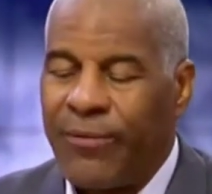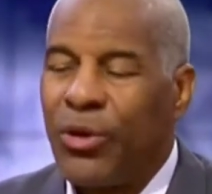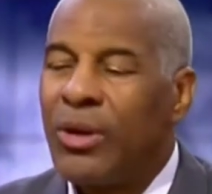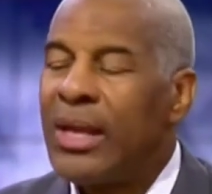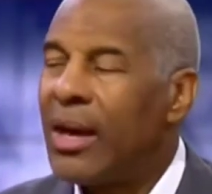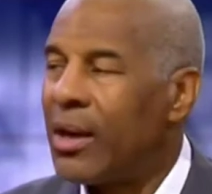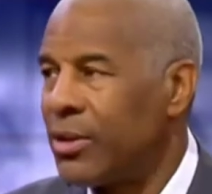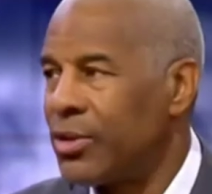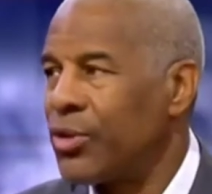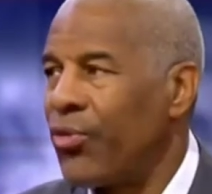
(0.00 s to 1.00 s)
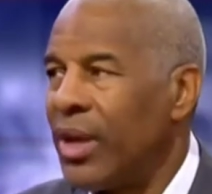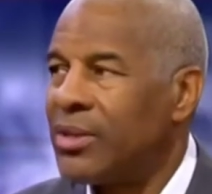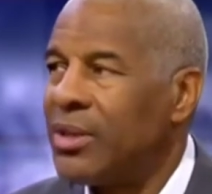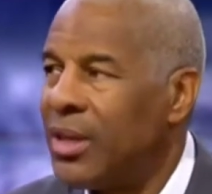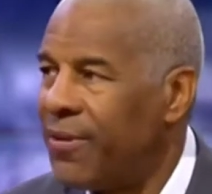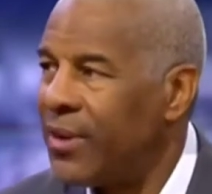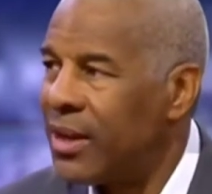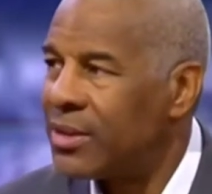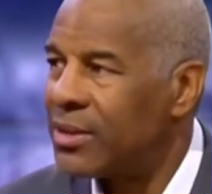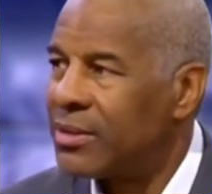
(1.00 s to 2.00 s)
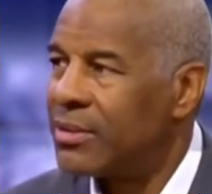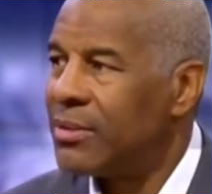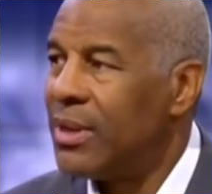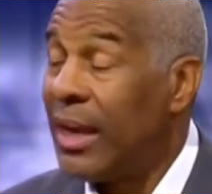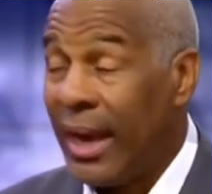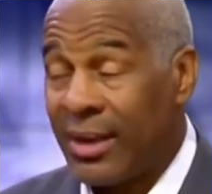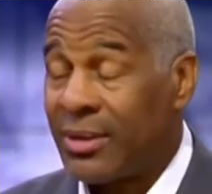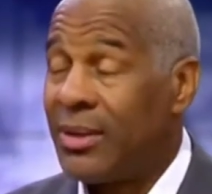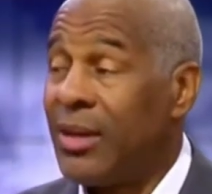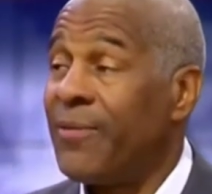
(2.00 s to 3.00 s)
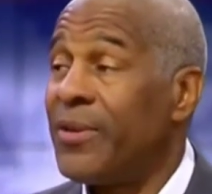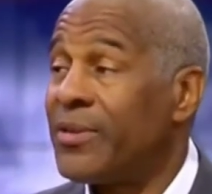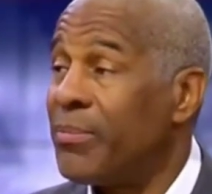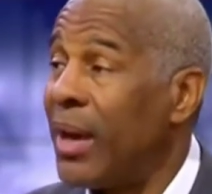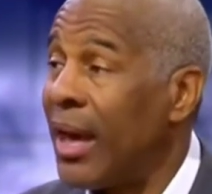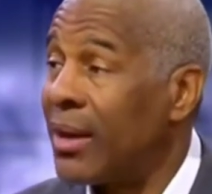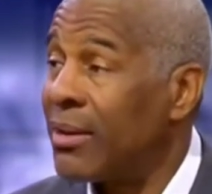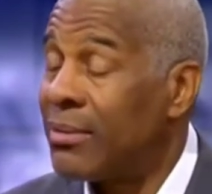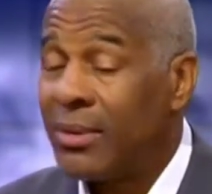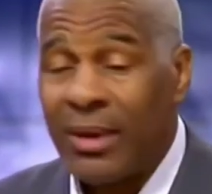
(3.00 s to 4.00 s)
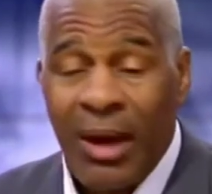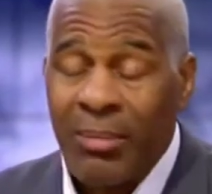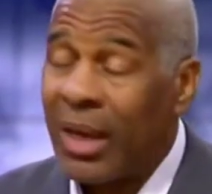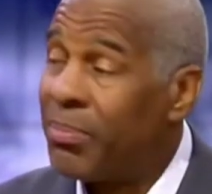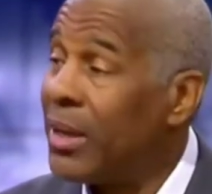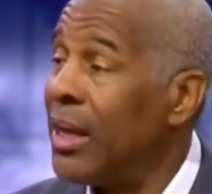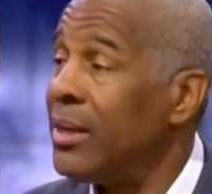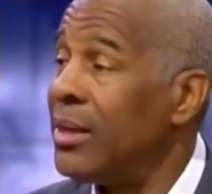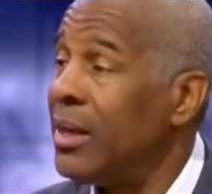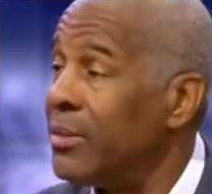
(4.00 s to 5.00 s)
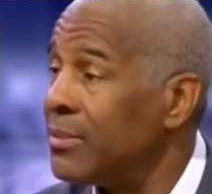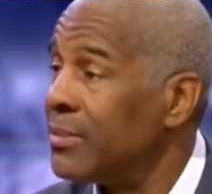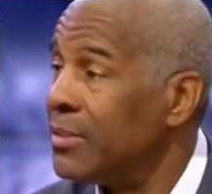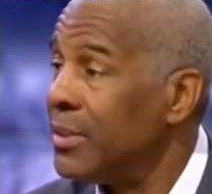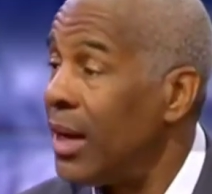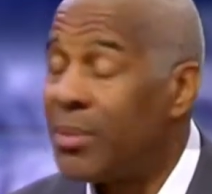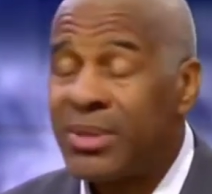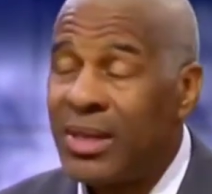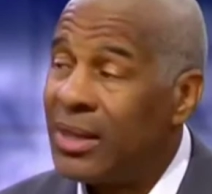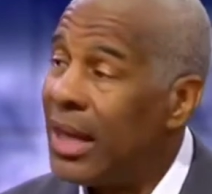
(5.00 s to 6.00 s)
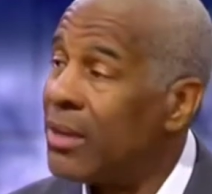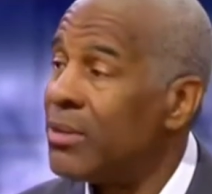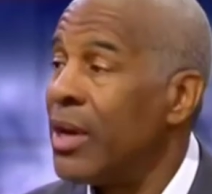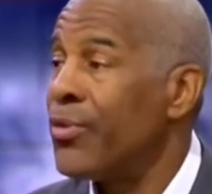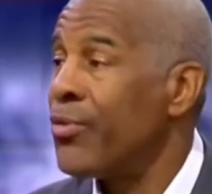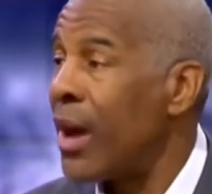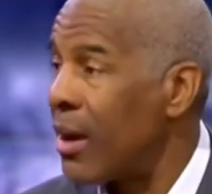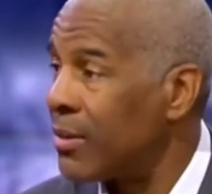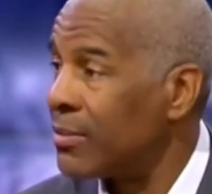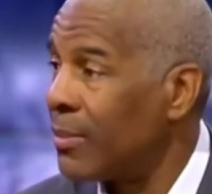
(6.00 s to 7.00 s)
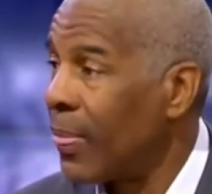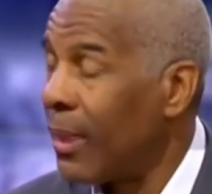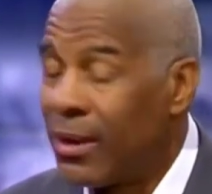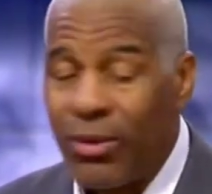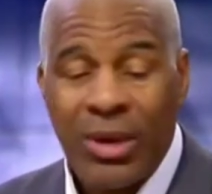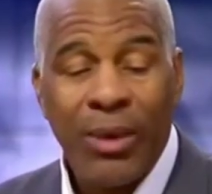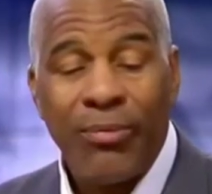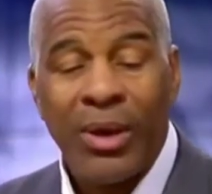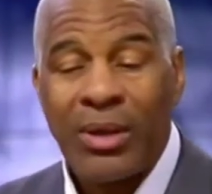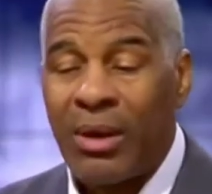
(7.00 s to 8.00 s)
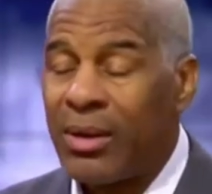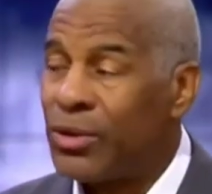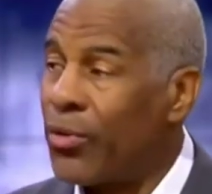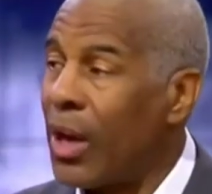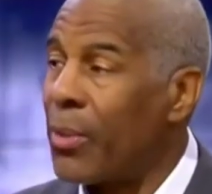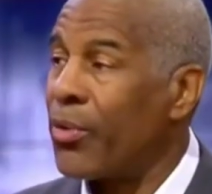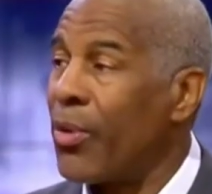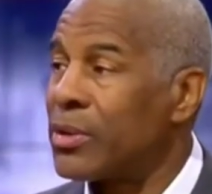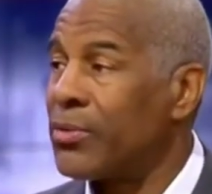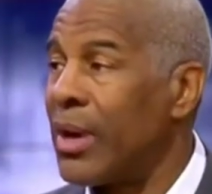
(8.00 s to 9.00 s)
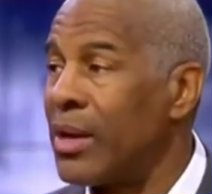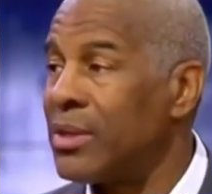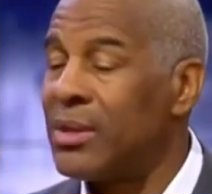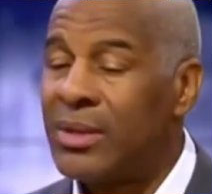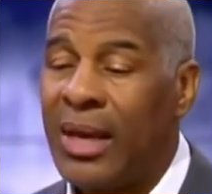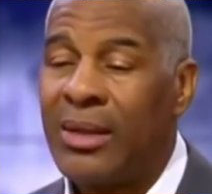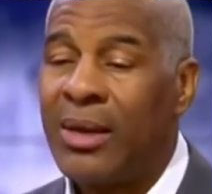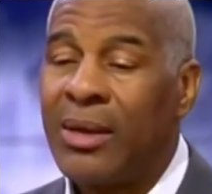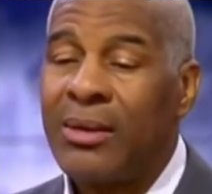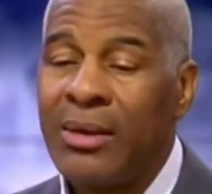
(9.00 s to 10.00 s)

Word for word: if you're not going to stretch the defense as a defensive back, I'm not playing deep. I'm sitting down on every route. Mm-hmm. You keep running all this crap, crossing routes, this, that, and